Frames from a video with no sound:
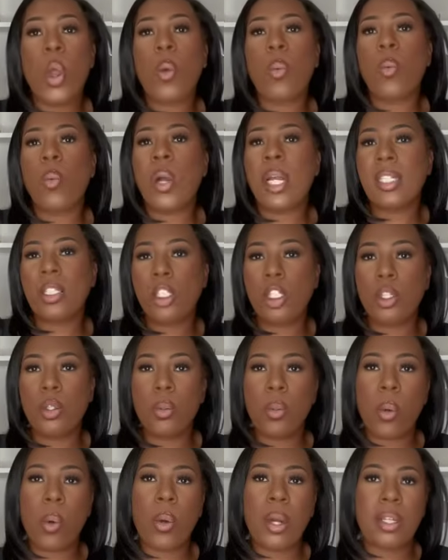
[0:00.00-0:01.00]
one,
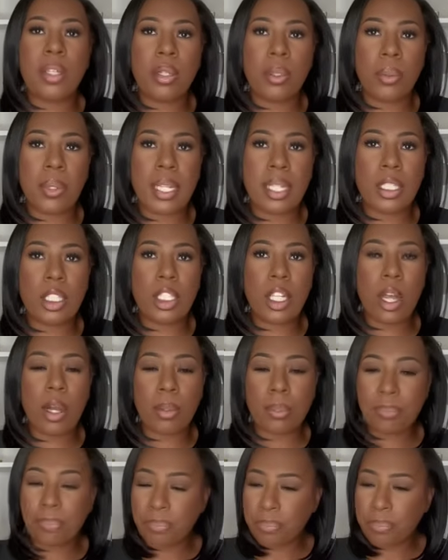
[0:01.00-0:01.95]
two, or three. So,